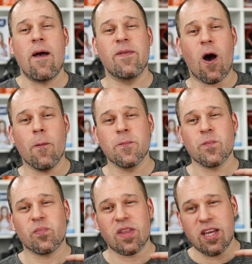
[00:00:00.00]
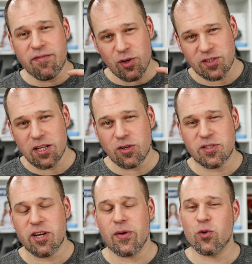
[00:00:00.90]
Now, if you're still
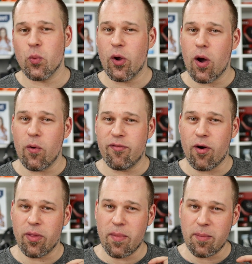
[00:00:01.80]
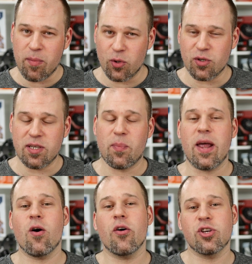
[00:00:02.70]
considering to go for the maybe Moto Z
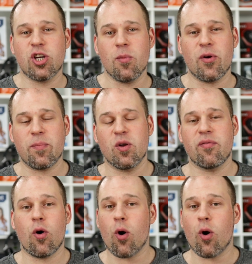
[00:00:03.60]
Play or the Xiaomi Redmi Note 4,